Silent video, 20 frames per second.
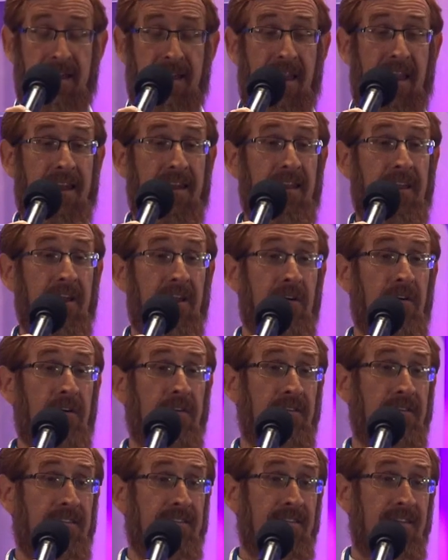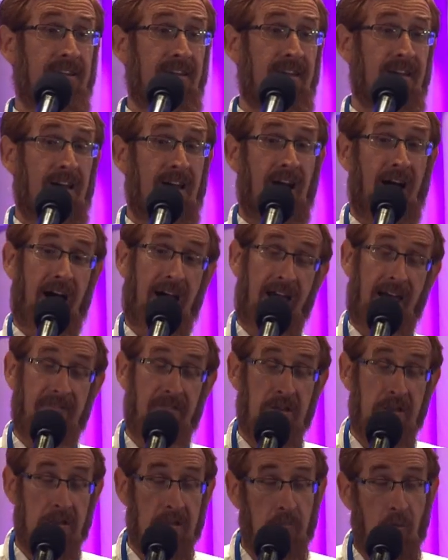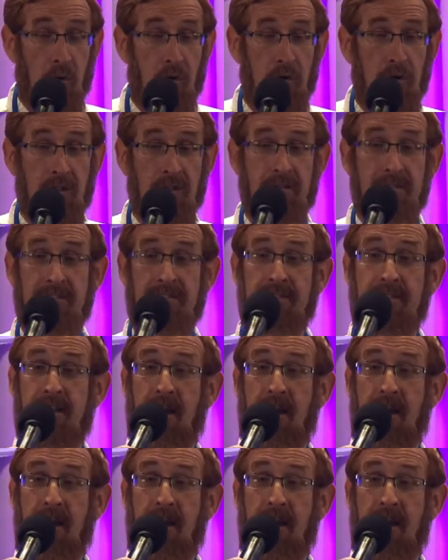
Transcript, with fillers: And here I have a small